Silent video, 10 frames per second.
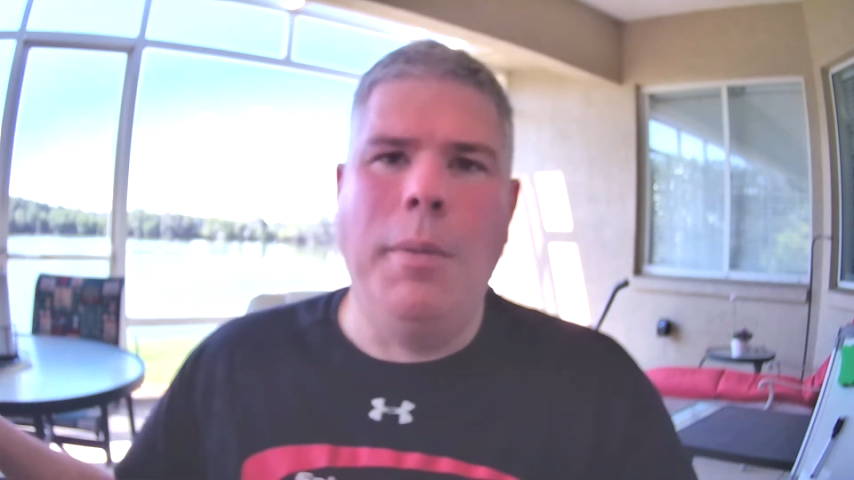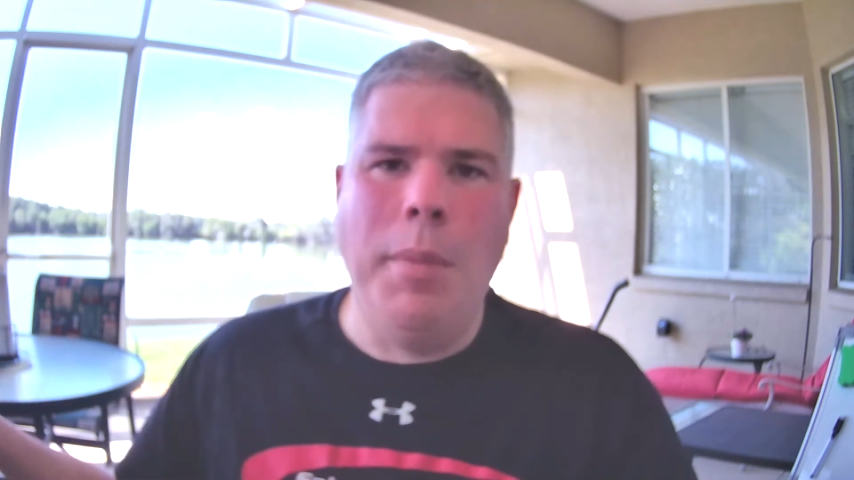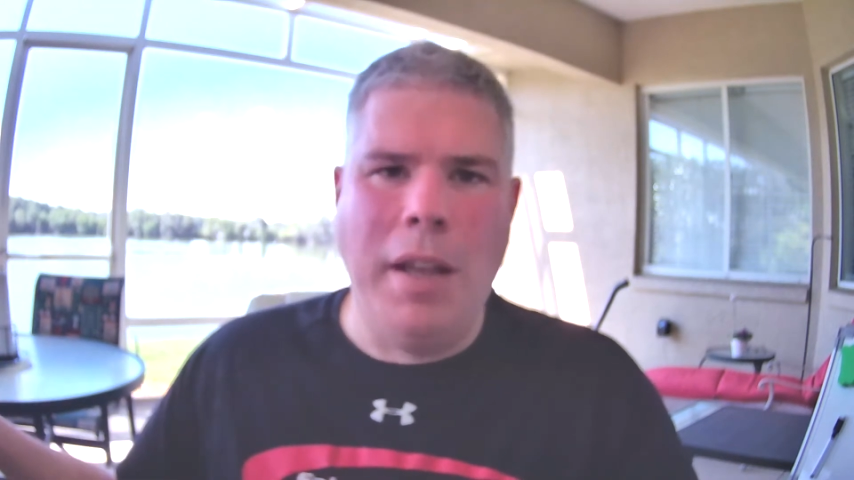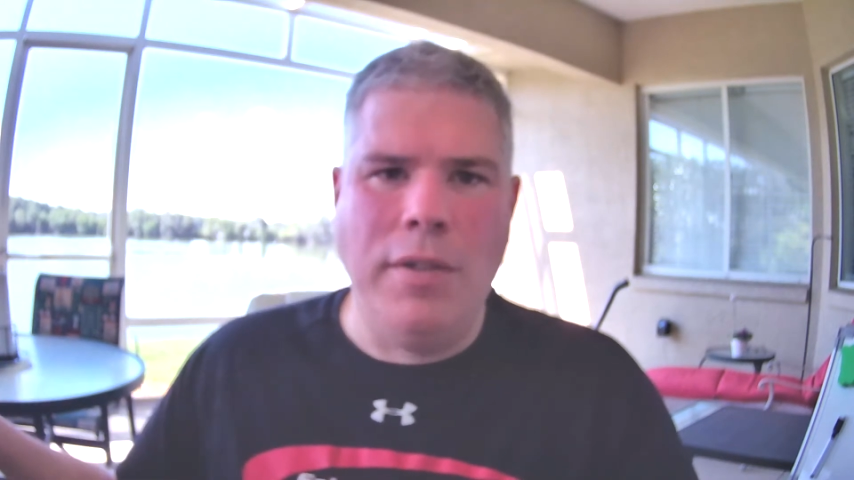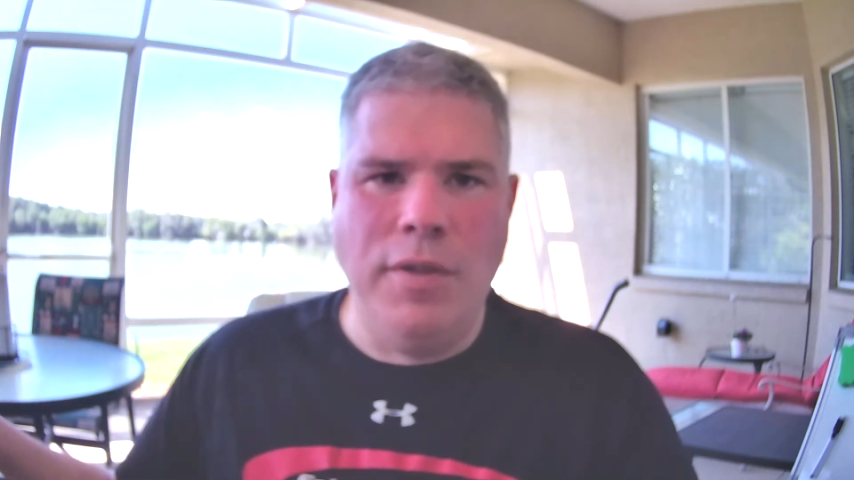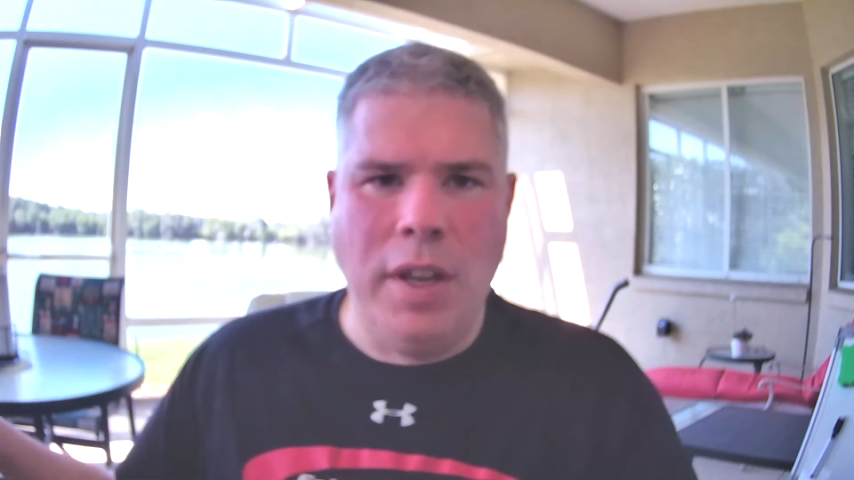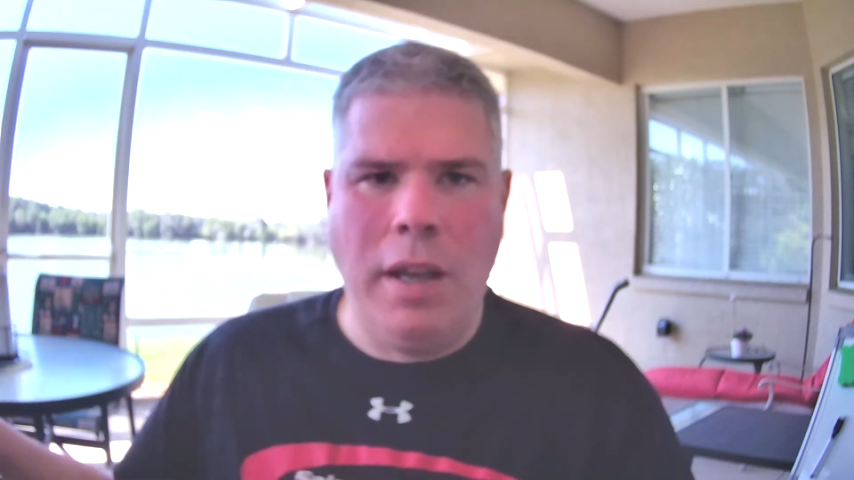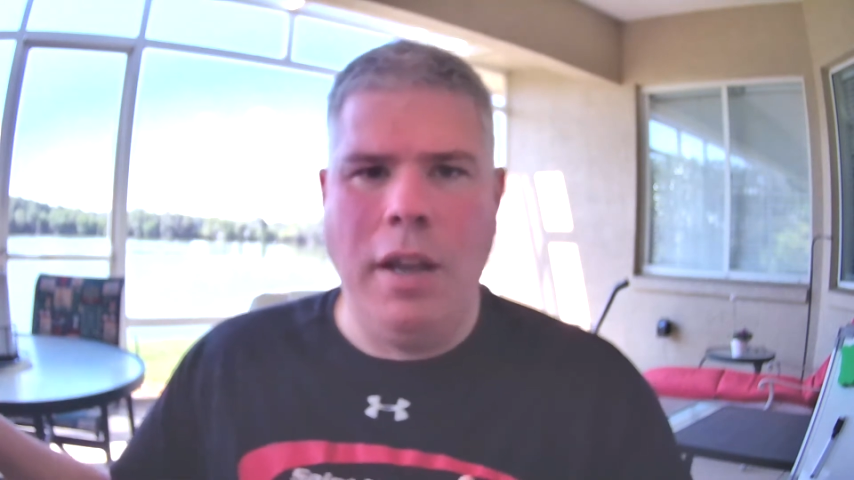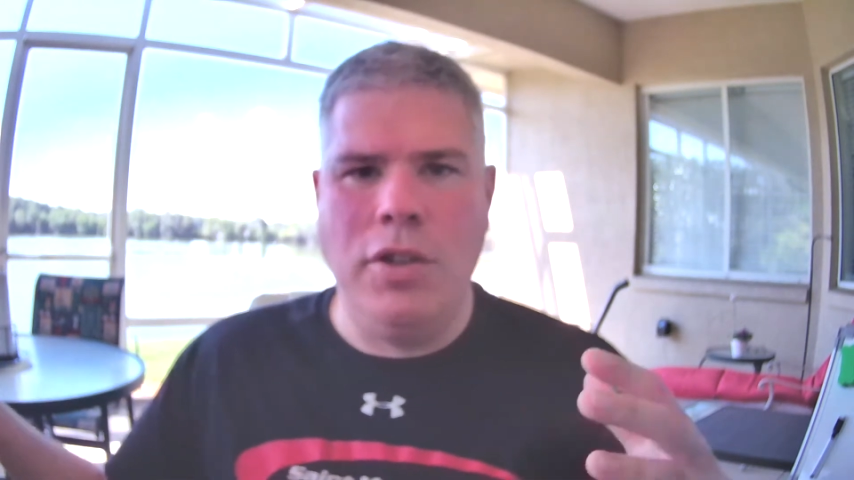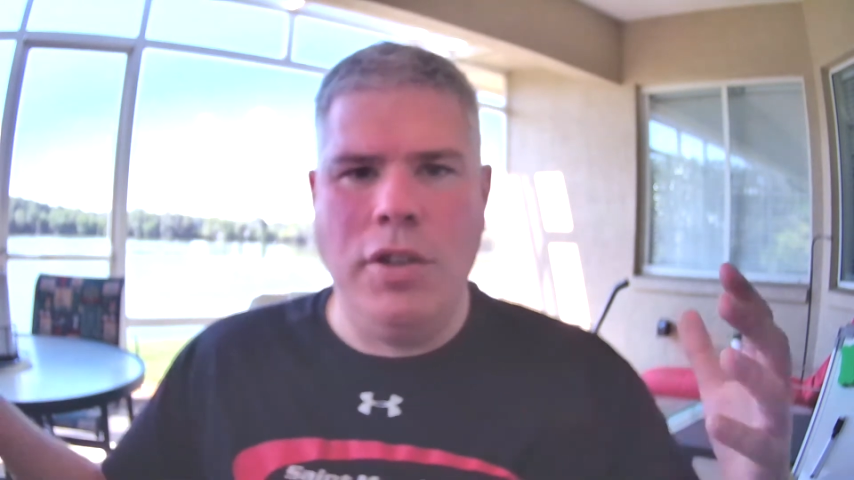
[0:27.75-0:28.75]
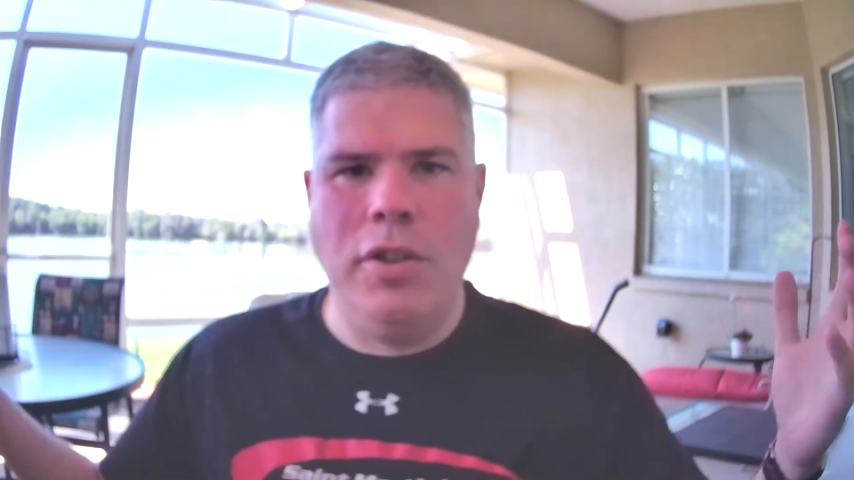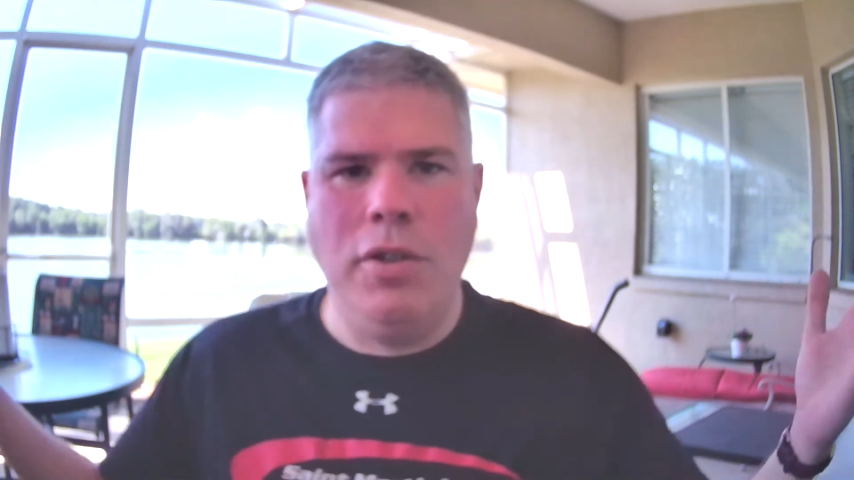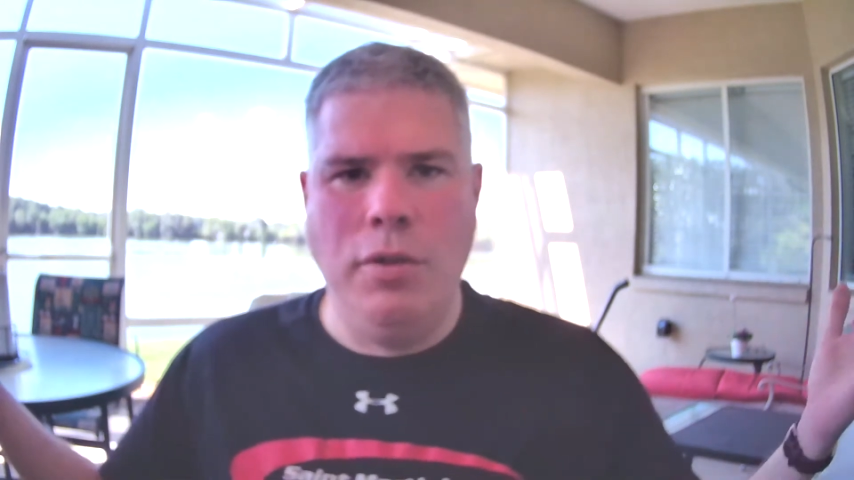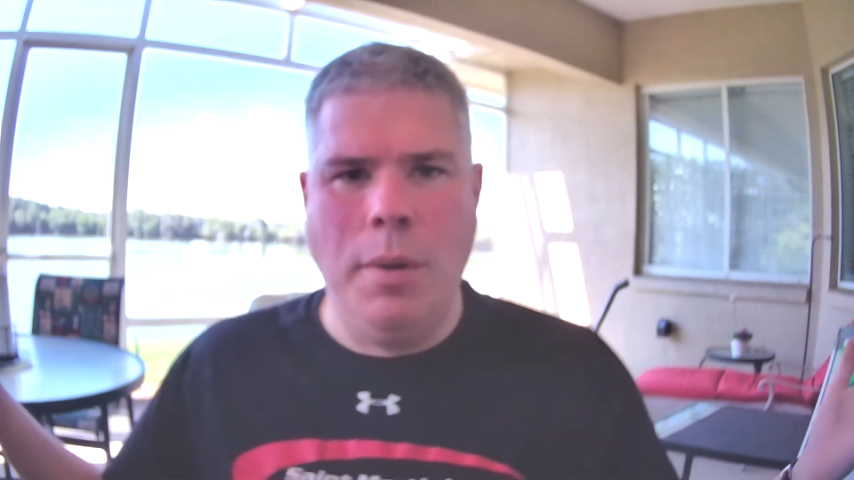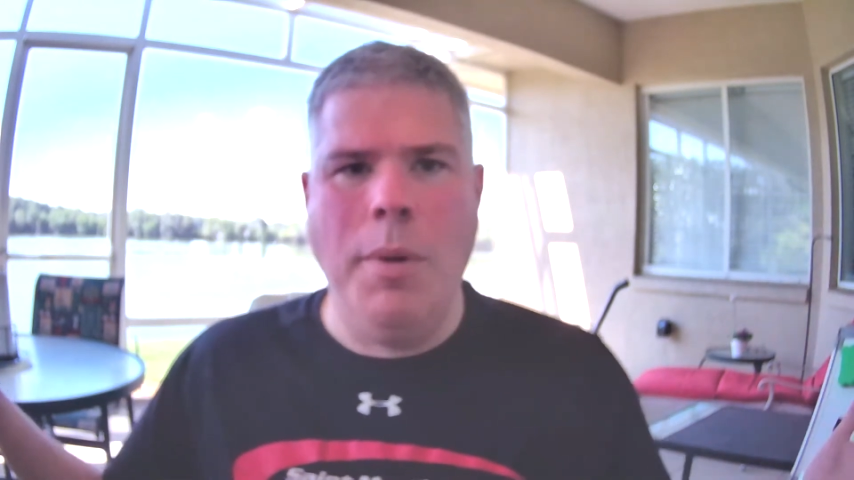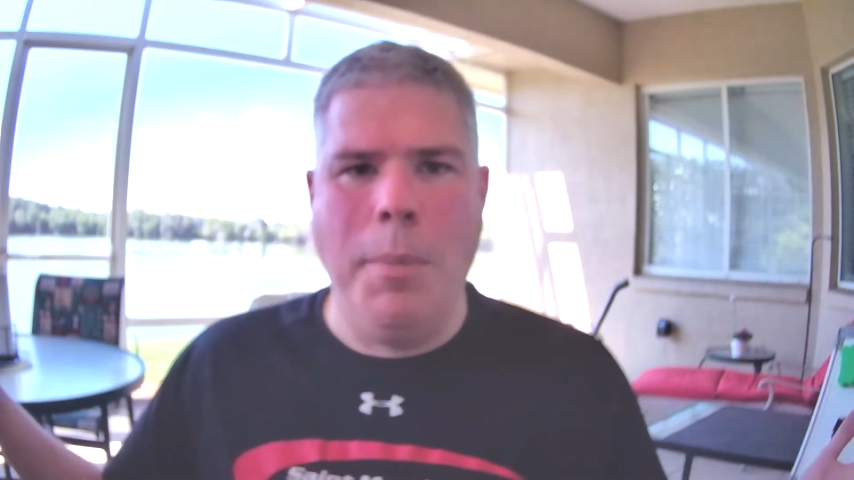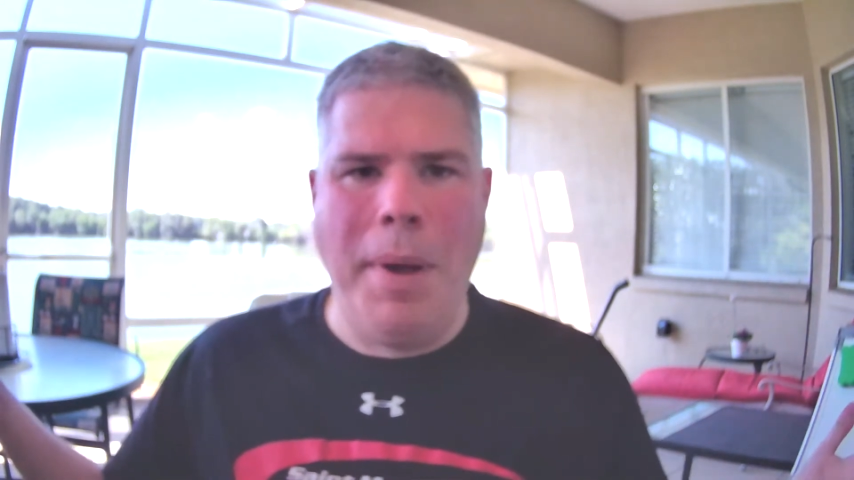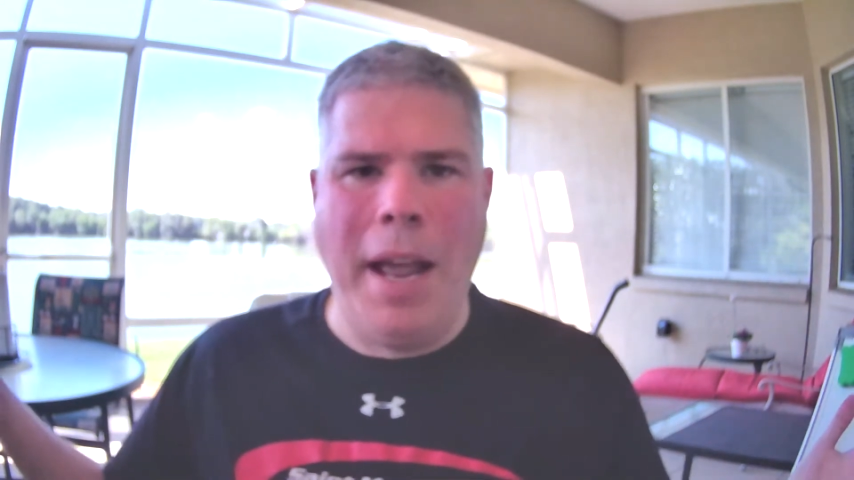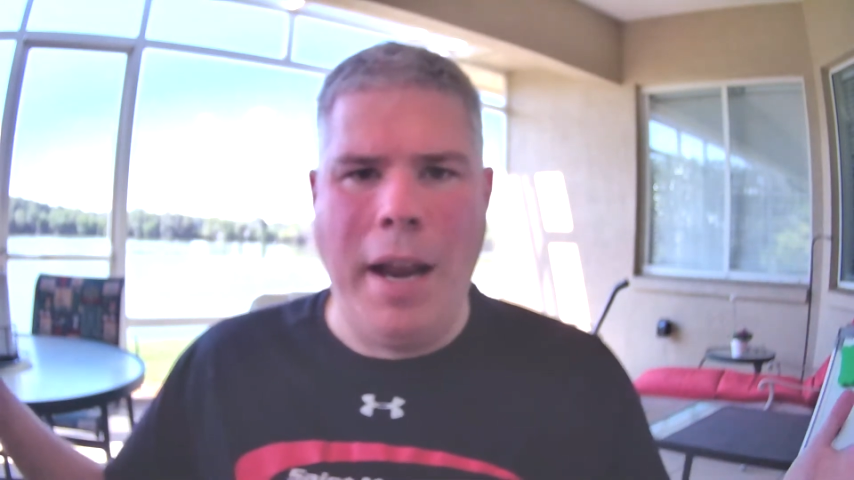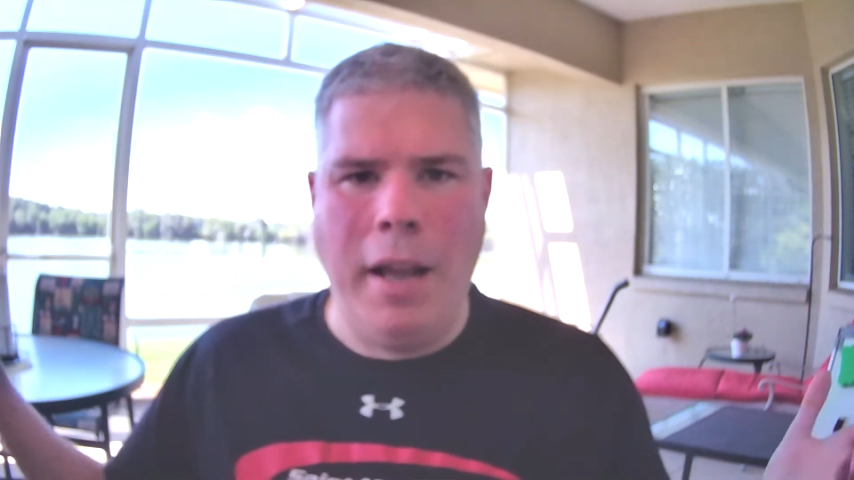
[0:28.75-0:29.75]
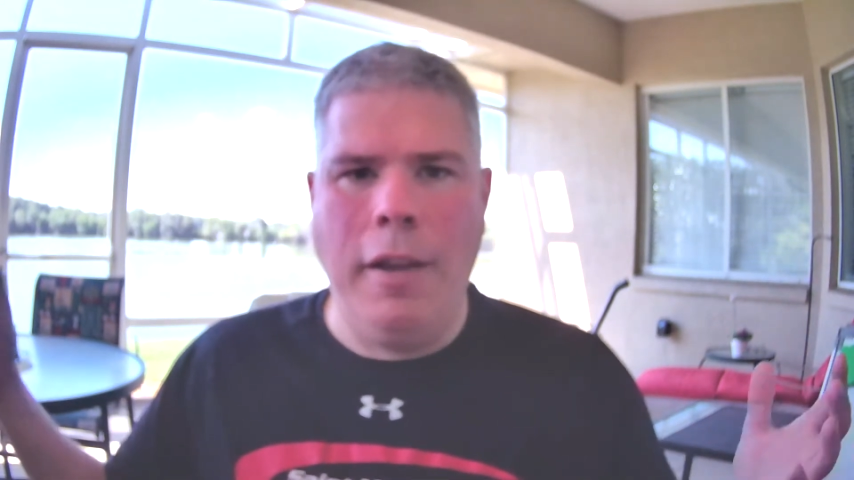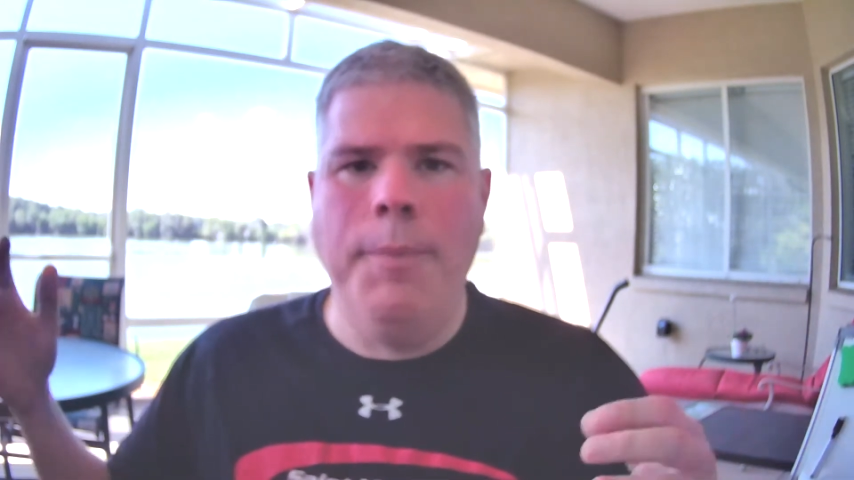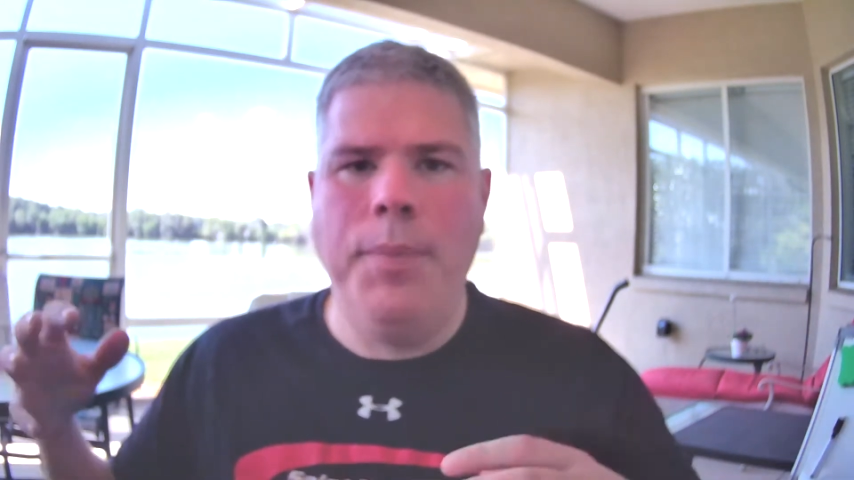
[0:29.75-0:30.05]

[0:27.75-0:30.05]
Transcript: massive vacation to I'm in a panic.